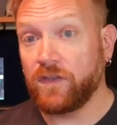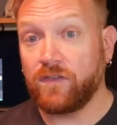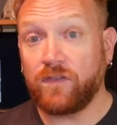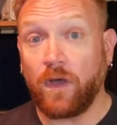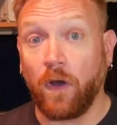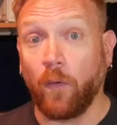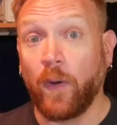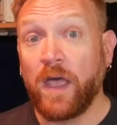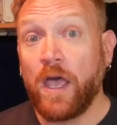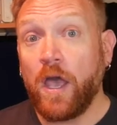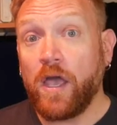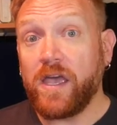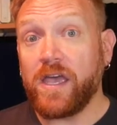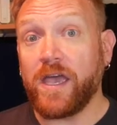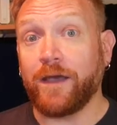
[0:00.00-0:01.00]
So
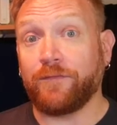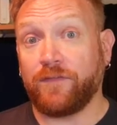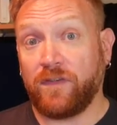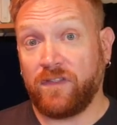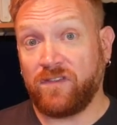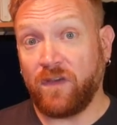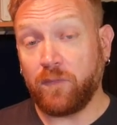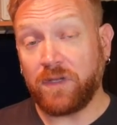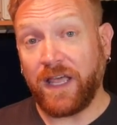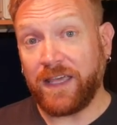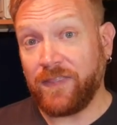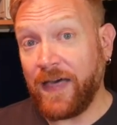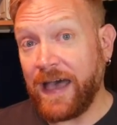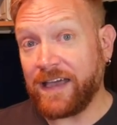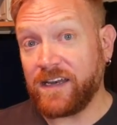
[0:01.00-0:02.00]
if someone
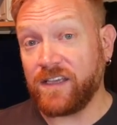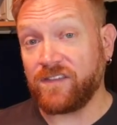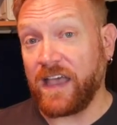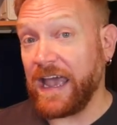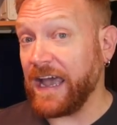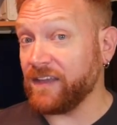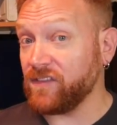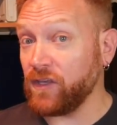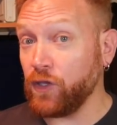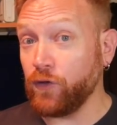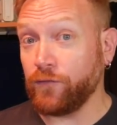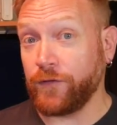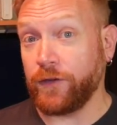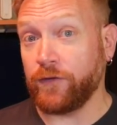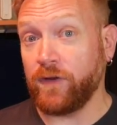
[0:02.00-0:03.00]
like that is asking you
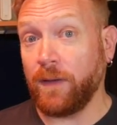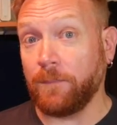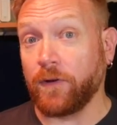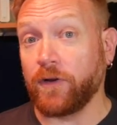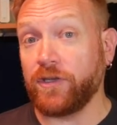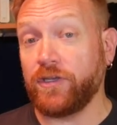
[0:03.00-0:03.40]
for your number,